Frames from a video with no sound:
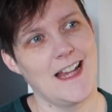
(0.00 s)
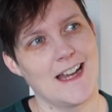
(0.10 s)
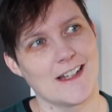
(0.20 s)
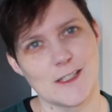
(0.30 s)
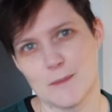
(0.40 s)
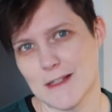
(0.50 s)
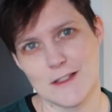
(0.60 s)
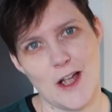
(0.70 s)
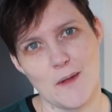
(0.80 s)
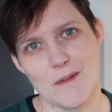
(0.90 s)
and I spend
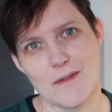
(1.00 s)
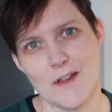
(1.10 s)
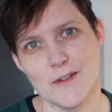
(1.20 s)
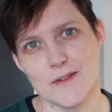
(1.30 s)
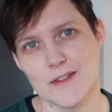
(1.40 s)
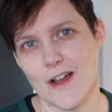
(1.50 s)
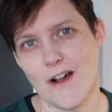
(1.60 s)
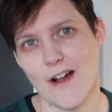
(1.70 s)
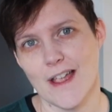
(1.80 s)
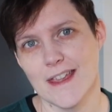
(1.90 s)
time with those that
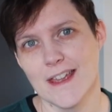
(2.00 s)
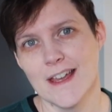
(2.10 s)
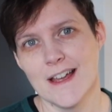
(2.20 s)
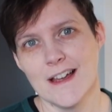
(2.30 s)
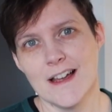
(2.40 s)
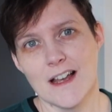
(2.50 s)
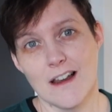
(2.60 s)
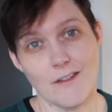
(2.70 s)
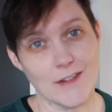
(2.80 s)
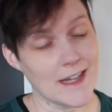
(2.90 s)
I
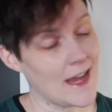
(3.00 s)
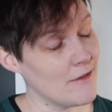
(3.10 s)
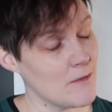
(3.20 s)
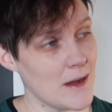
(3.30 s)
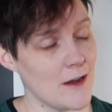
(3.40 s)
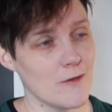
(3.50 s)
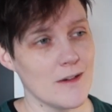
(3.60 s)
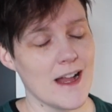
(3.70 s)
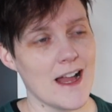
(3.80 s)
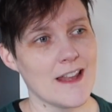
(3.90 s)
love and care
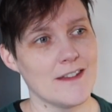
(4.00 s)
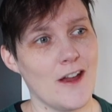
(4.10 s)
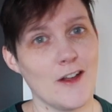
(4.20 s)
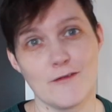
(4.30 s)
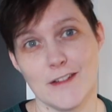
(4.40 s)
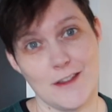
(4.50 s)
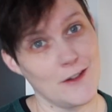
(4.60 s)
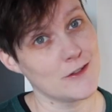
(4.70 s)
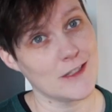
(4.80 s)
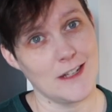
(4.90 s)
about, and hopefully
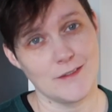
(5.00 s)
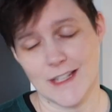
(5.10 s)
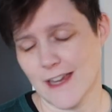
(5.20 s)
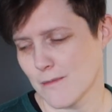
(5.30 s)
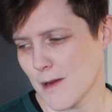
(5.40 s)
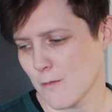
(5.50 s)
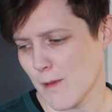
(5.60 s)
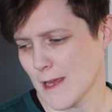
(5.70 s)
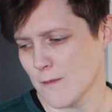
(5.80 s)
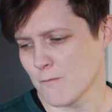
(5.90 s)
those that love and care about
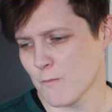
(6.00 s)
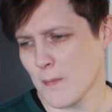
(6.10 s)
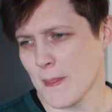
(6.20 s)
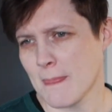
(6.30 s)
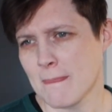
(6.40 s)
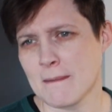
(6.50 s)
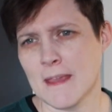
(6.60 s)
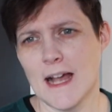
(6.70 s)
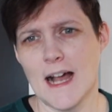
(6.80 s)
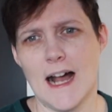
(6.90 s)
me,
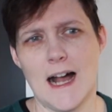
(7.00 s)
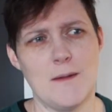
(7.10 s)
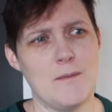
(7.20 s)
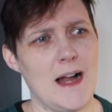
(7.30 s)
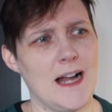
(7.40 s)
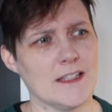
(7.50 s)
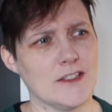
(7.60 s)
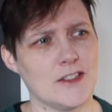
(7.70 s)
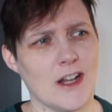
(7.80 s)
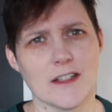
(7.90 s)

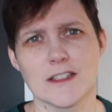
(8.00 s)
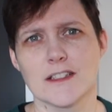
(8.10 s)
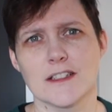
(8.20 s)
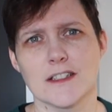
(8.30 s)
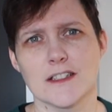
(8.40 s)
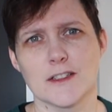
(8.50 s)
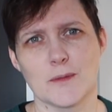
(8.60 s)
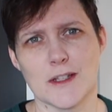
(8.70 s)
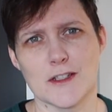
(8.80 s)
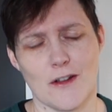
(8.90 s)
and just
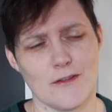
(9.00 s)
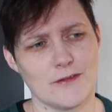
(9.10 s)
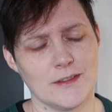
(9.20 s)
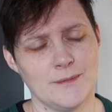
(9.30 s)
switch off.